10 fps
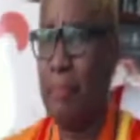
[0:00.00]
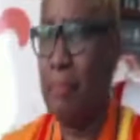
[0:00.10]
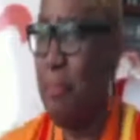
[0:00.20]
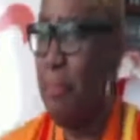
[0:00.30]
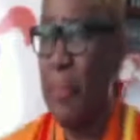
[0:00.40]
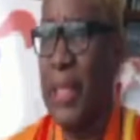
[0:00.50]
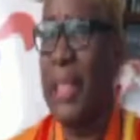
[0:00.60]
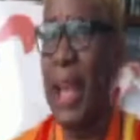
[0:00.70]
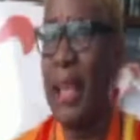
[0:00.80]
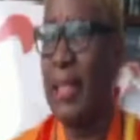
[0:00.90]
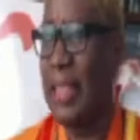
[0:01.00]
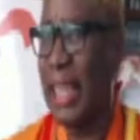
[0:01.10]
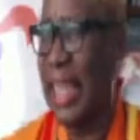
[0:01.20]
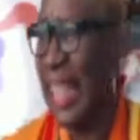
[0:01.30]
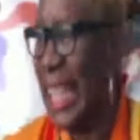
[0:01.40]
designers that are
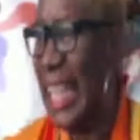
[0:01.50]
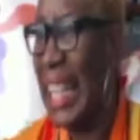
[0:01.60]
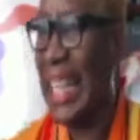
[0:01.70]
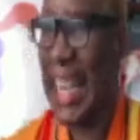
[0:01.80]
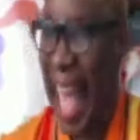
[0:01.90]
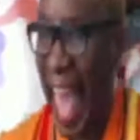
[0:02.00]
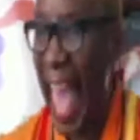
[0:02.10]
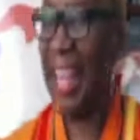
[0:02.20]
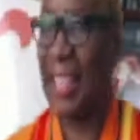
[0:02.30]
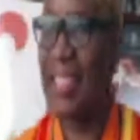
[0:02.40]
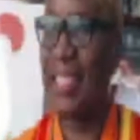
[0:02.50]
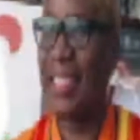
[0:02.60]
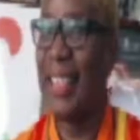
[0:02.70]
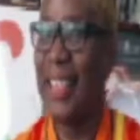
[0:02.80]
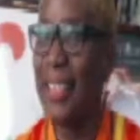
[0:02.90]
kicking ass
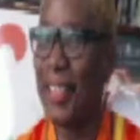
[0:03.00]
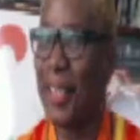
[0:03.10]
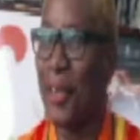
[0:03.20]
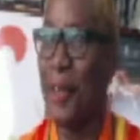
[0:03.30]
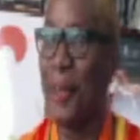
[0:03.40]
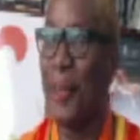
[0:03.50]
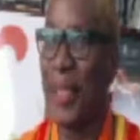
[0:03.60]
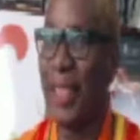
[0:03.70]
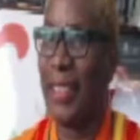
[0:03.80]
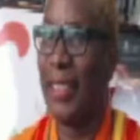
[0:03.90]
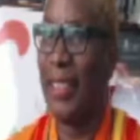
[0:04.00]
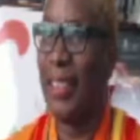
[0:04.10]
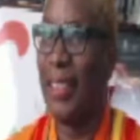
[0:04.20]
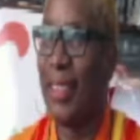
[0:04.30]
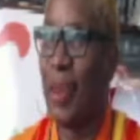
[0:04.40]
wow. in the Caribbean, you
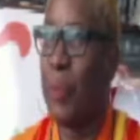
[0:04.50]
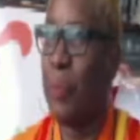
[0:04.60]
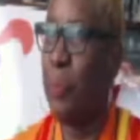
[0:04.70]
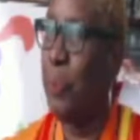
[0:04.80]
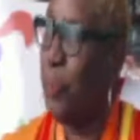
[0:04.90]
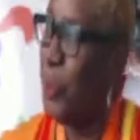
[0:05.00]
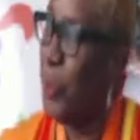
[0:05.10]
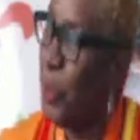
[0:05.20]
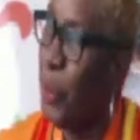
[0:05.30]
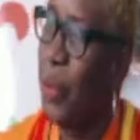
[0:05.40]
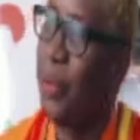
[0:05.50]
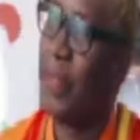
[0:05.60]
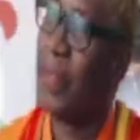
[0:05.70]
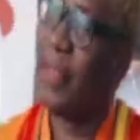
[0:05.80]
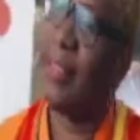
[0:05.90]
know, with beautiful
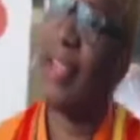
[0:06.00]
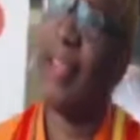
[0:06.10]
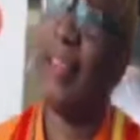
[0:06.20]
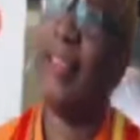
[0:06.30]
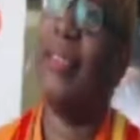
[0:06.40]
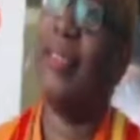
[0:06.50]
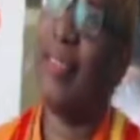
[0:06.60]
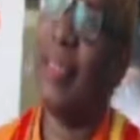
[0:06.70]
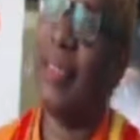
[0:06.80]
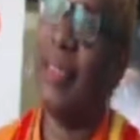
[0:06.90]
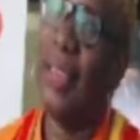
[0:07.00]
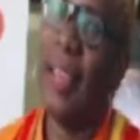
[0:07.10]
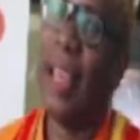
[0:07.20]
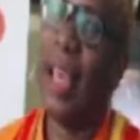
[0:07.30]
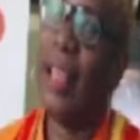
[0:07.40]
designs, you know.
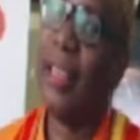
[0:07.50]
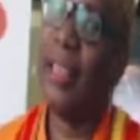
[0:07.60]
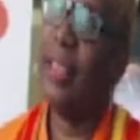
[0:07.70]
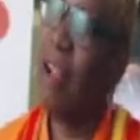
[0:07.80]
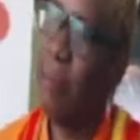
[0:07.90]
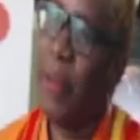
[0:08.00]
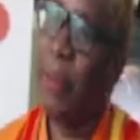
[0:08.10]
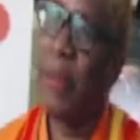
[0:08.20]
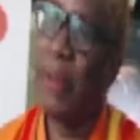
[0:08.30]
And the young people,